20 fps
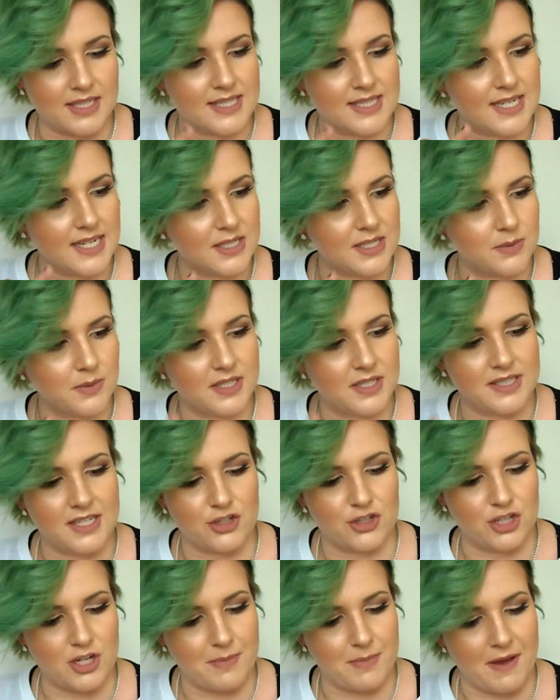This next one
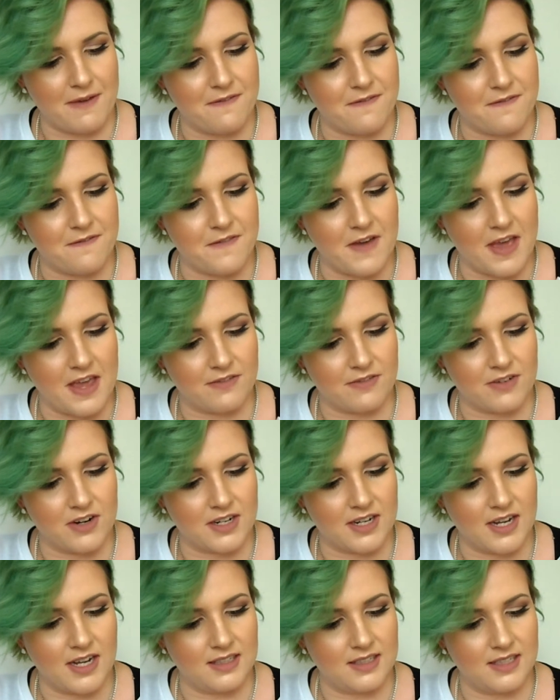is actually my
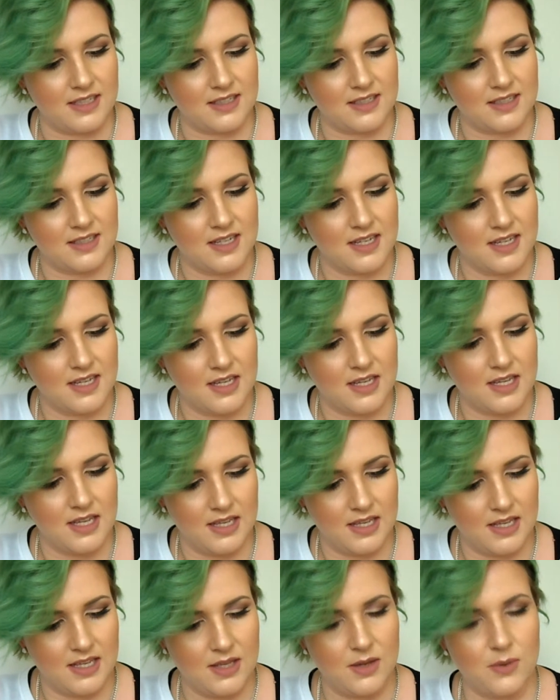favorite color.
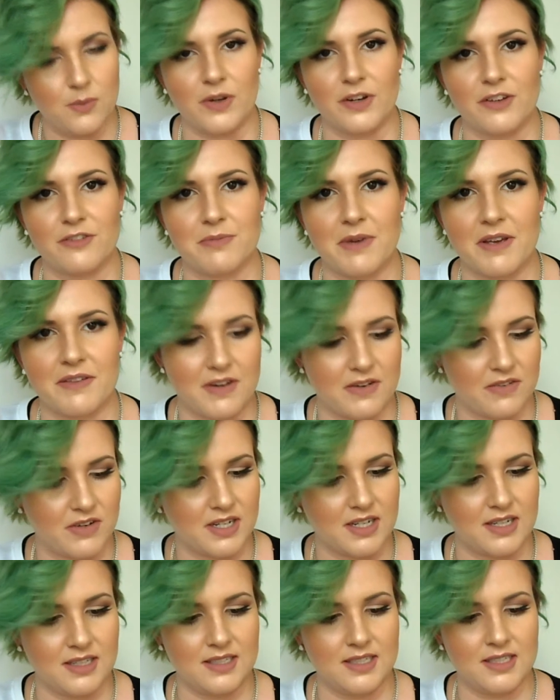One of my
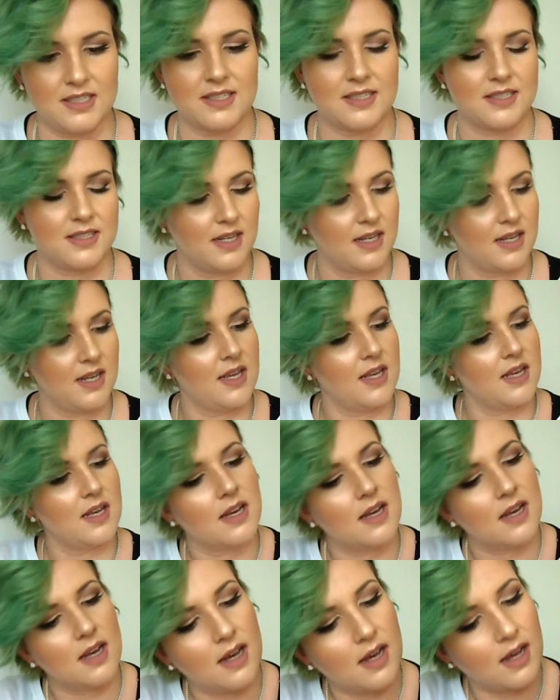favorite colors.
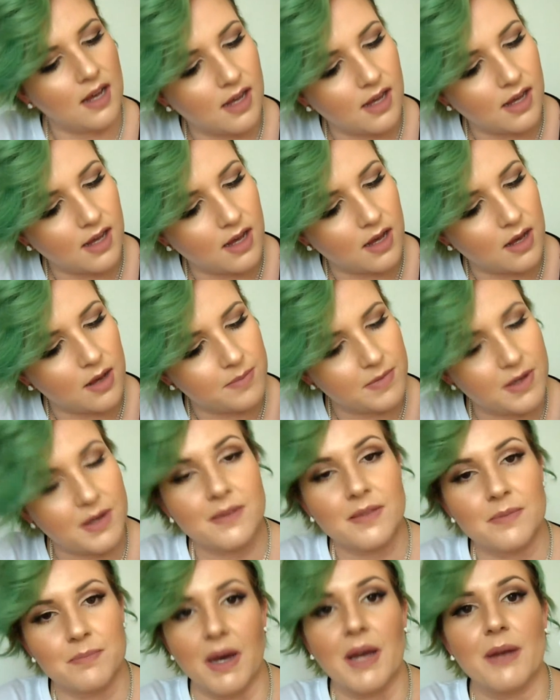
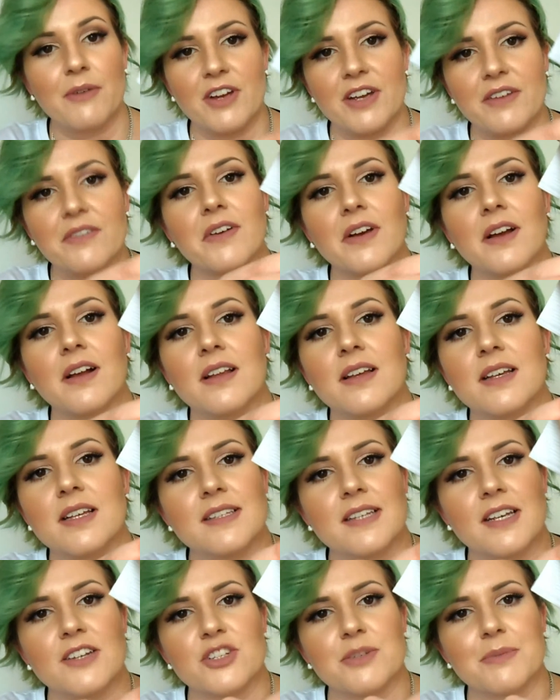My favorite
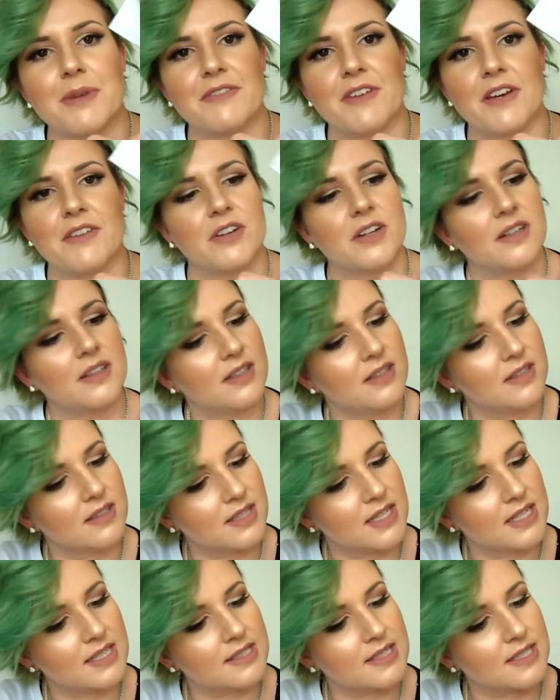color. It's actually my favorite
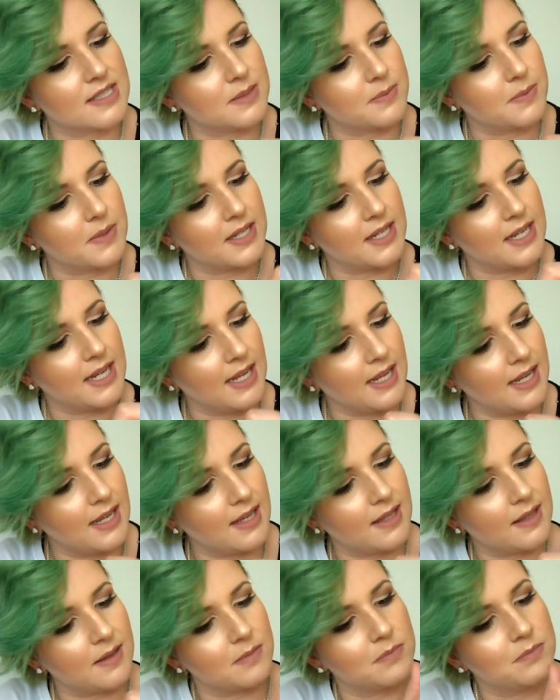color. There's this one
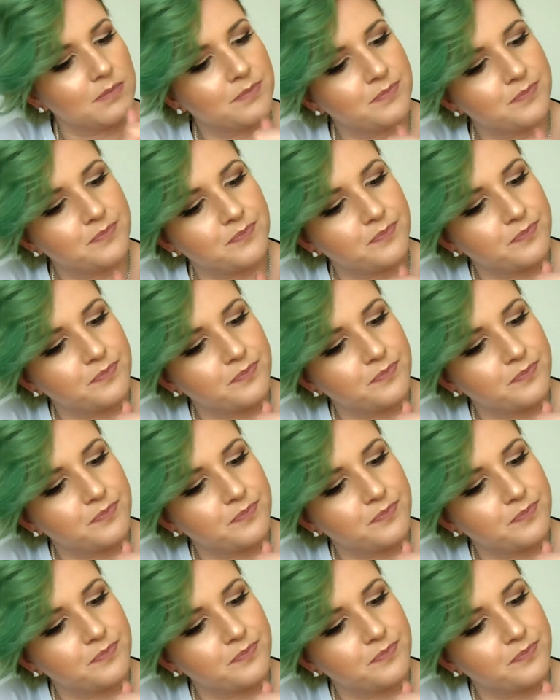here.